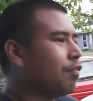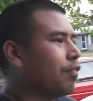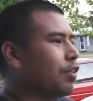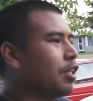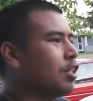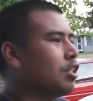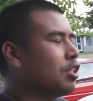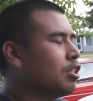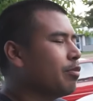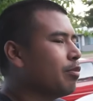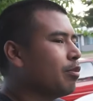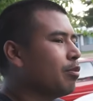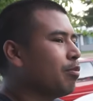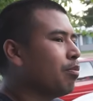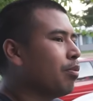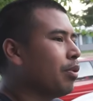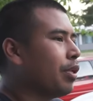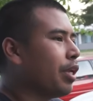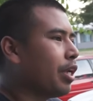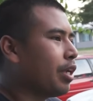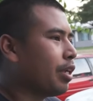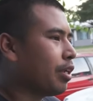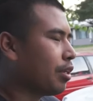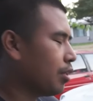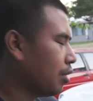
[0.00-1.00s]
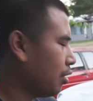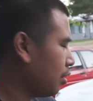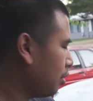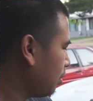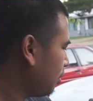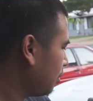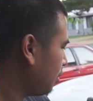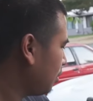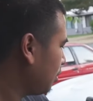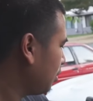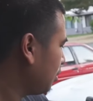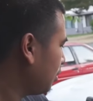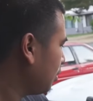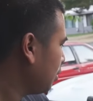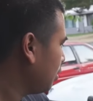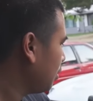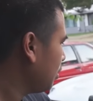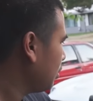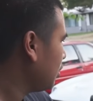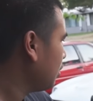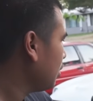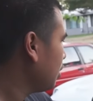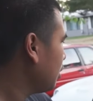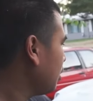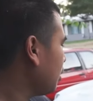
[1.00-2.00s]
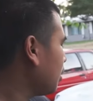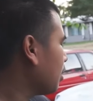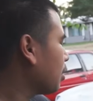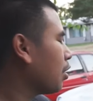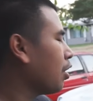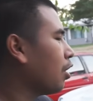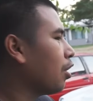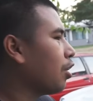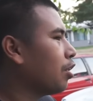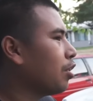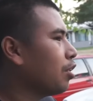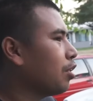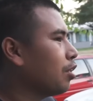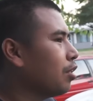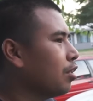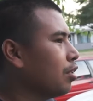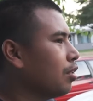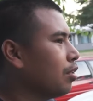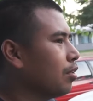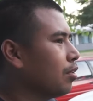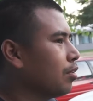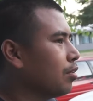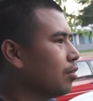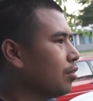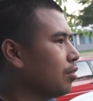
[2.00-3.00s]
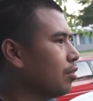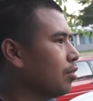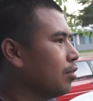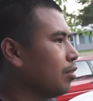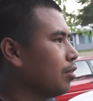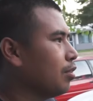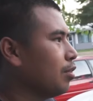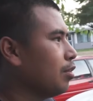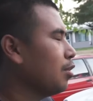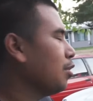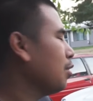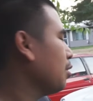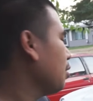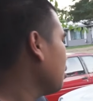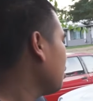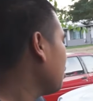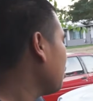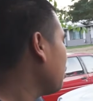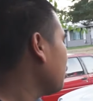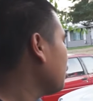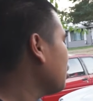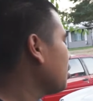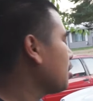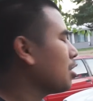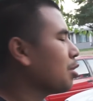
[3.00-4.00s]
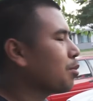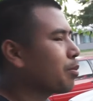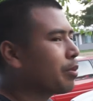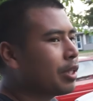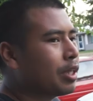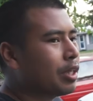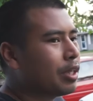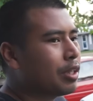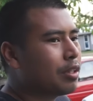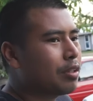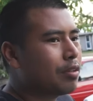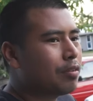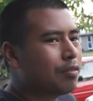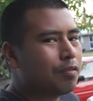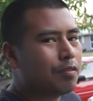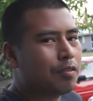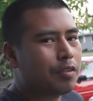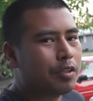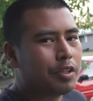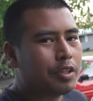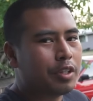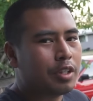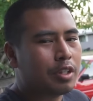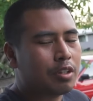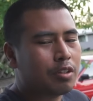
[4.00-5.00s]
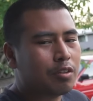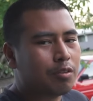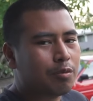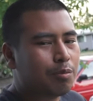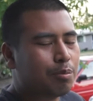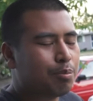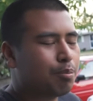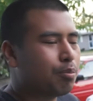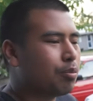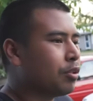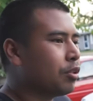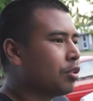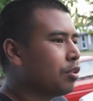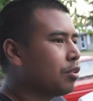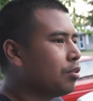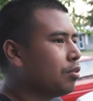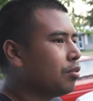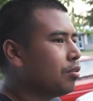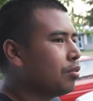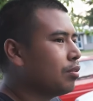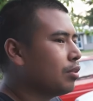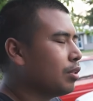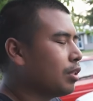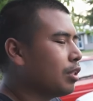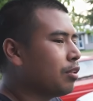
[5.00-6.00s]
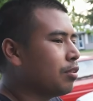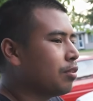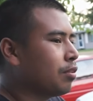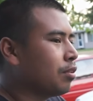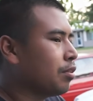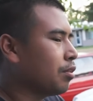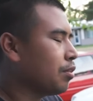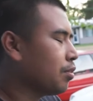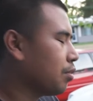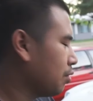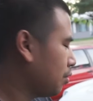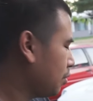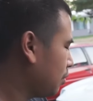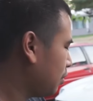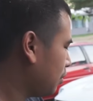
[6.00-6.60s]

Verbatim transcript: flares will be black. The car, some kind of variant of blue. I don't know.